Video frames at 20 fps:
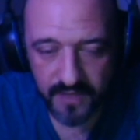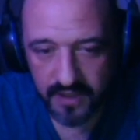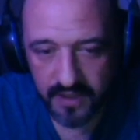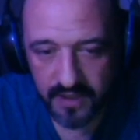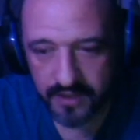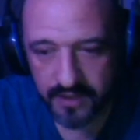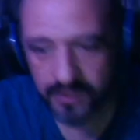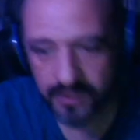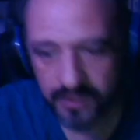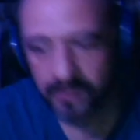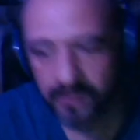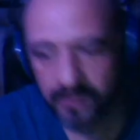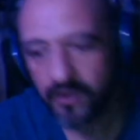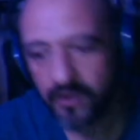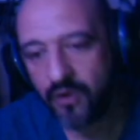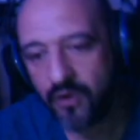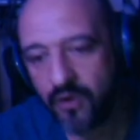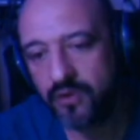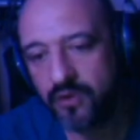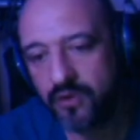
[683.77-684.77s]
So
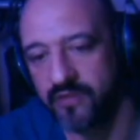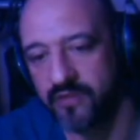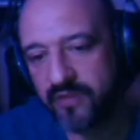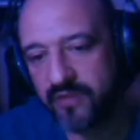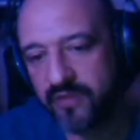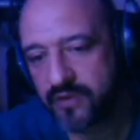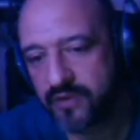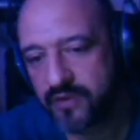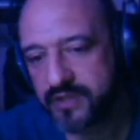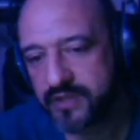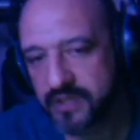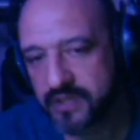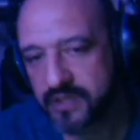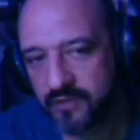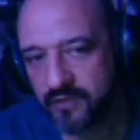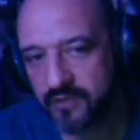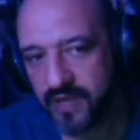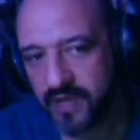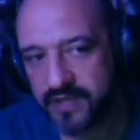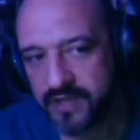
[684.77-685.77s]
all the buildings that you
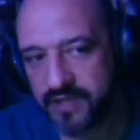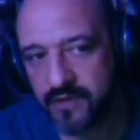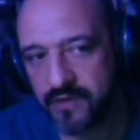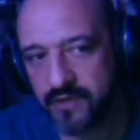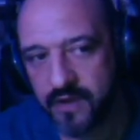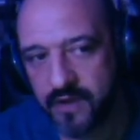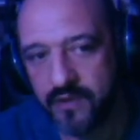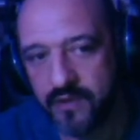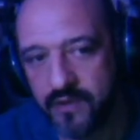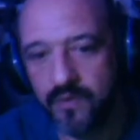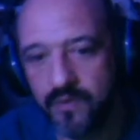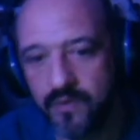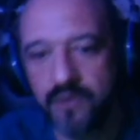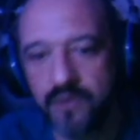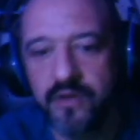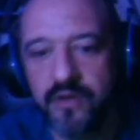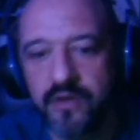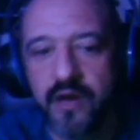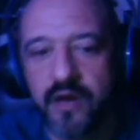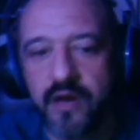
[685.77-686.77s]
place around the
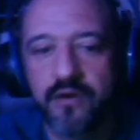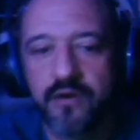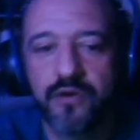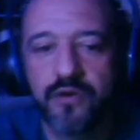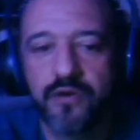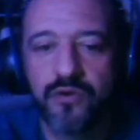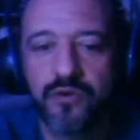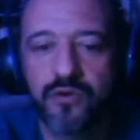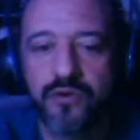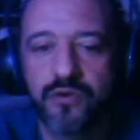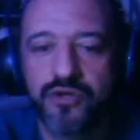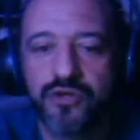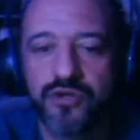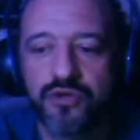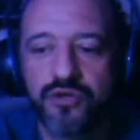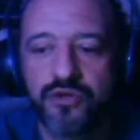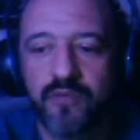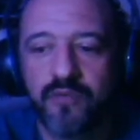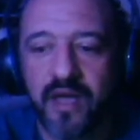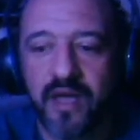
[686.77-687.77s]
world are going to
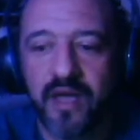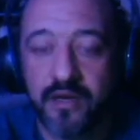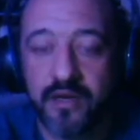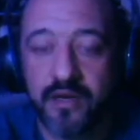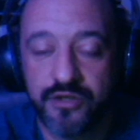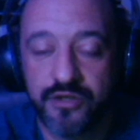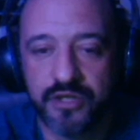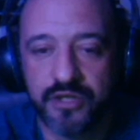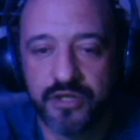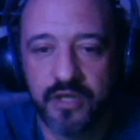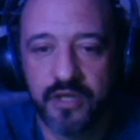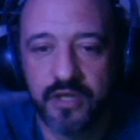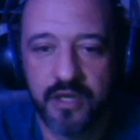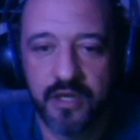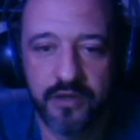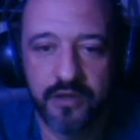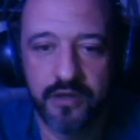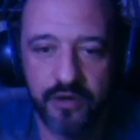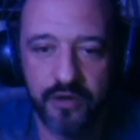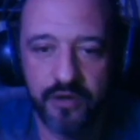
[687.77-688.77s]
consume energy.
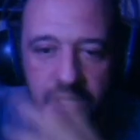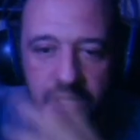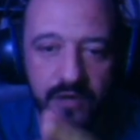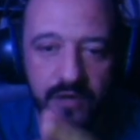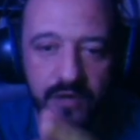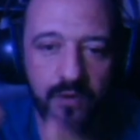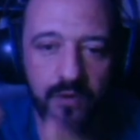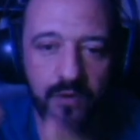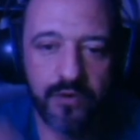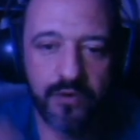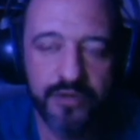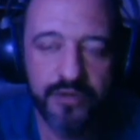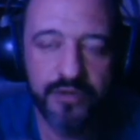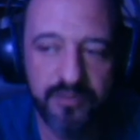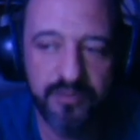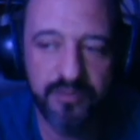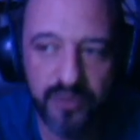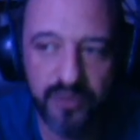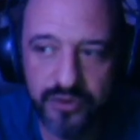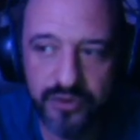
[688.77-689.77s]
Your headquarters
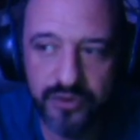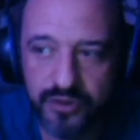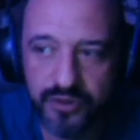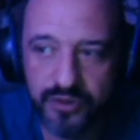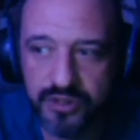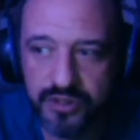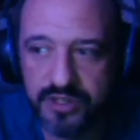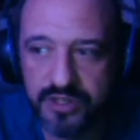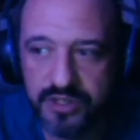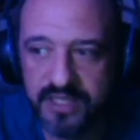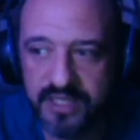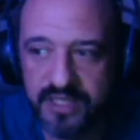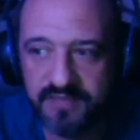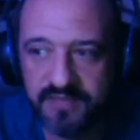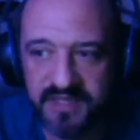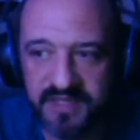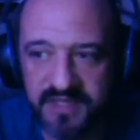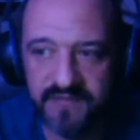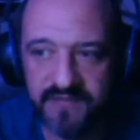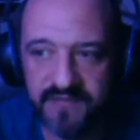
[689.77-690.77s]
produces a
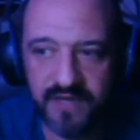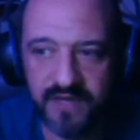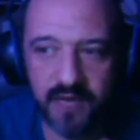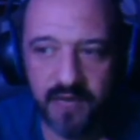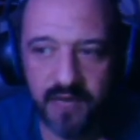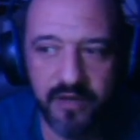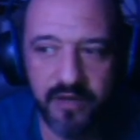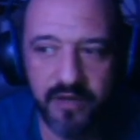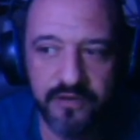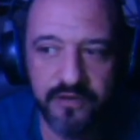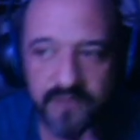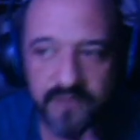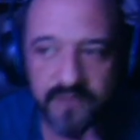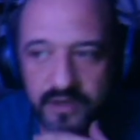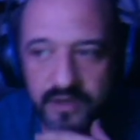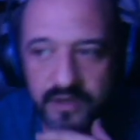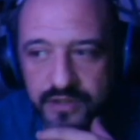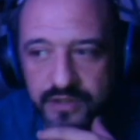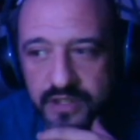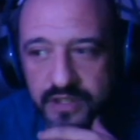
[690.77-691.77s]
specific amount of
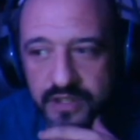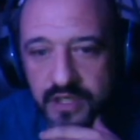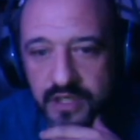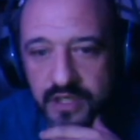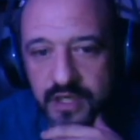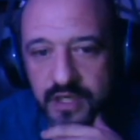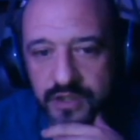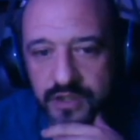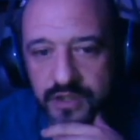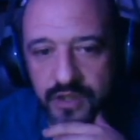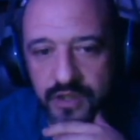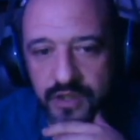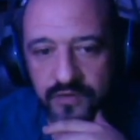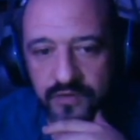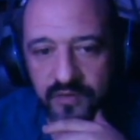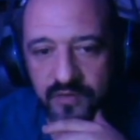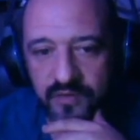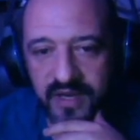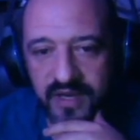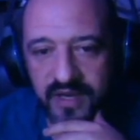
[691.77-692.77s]
energy. So if
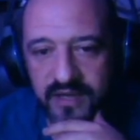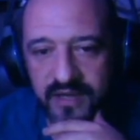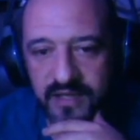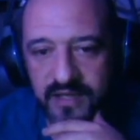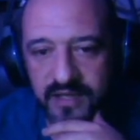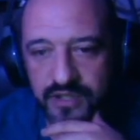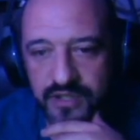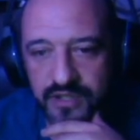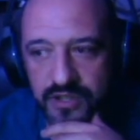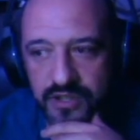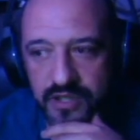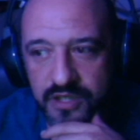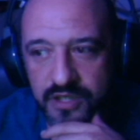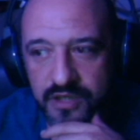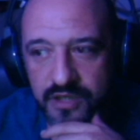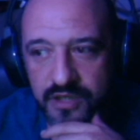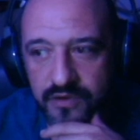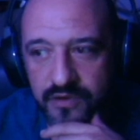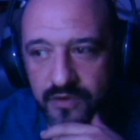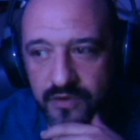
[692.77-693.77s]
you pay attention
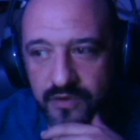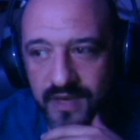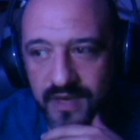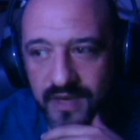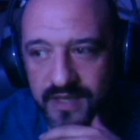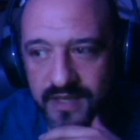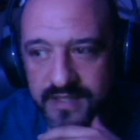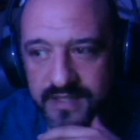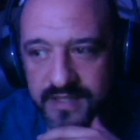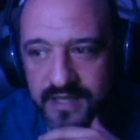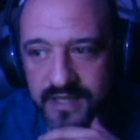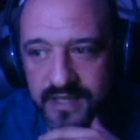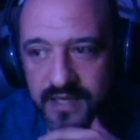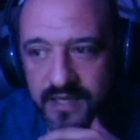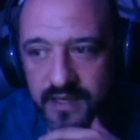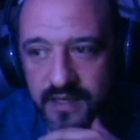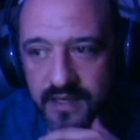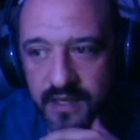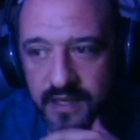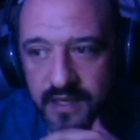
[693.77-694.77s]
here on the right hand
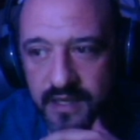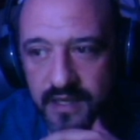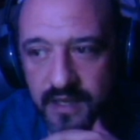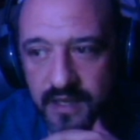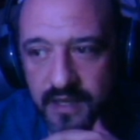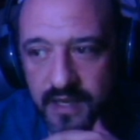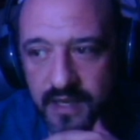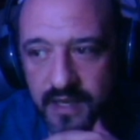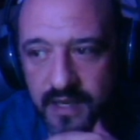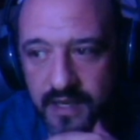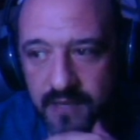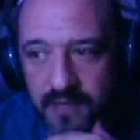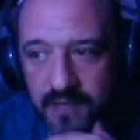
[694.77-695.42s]
side, uh,